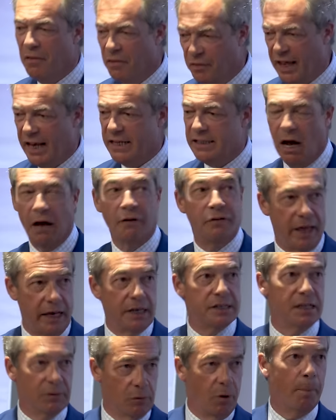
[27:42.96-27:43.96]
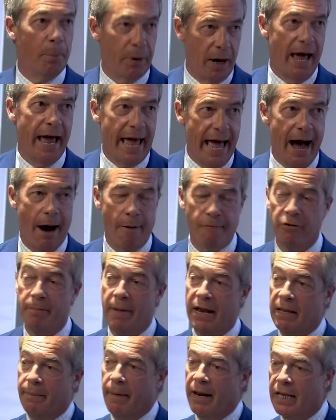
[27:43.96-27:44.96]
these are things that will play out for
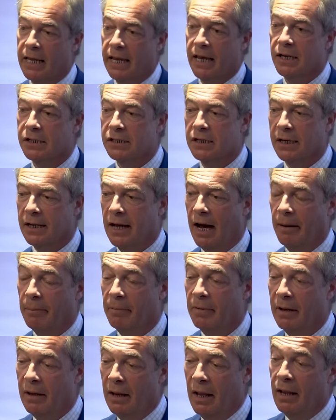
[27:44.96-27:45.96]
many, many years to come.